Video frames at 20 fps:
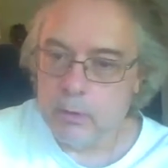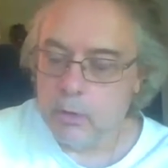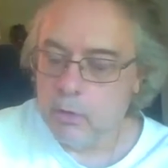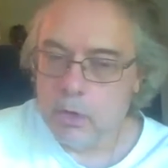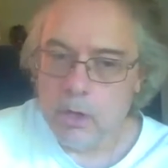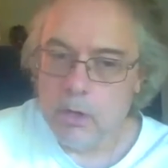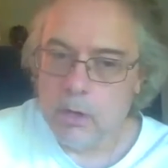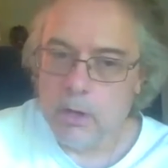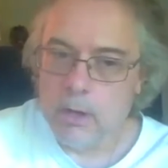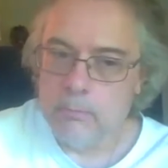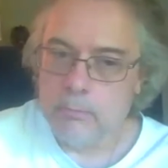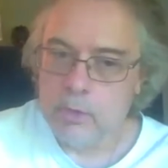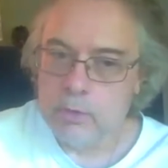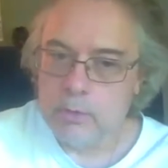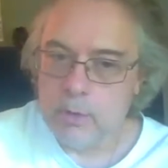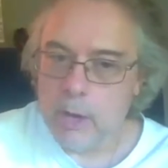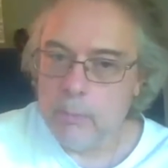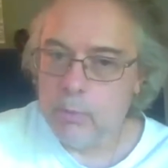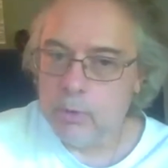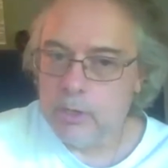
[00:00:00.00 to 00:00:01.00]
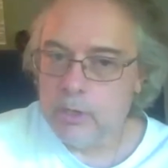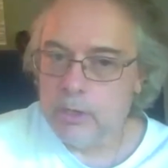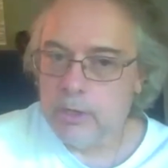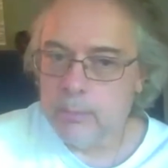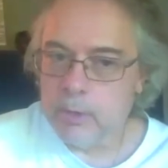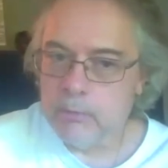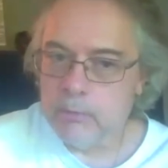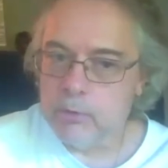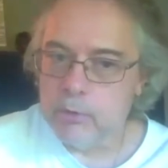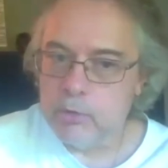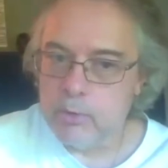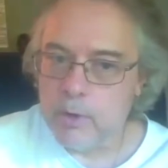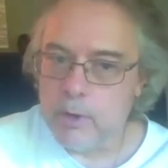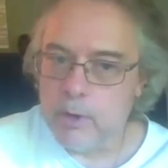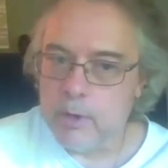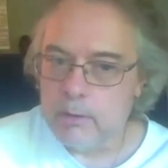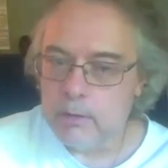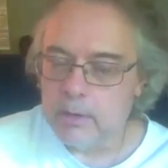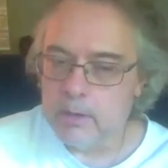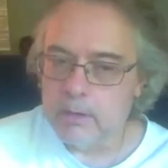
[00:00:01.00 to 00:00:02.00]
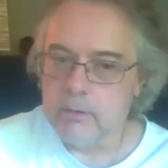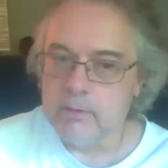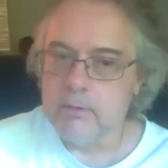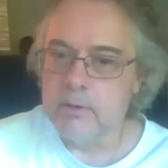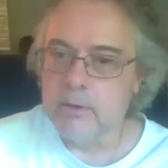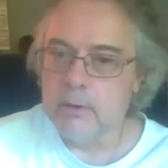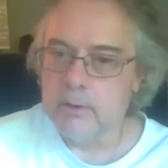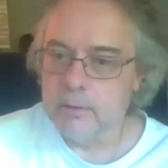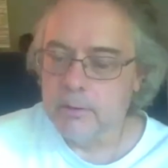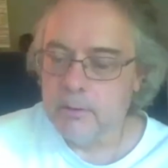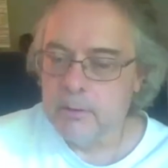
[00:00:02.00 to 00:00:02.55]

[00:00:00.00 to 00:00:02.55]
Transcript: okay, I'm just, I pretend I'm in retreat. I just like,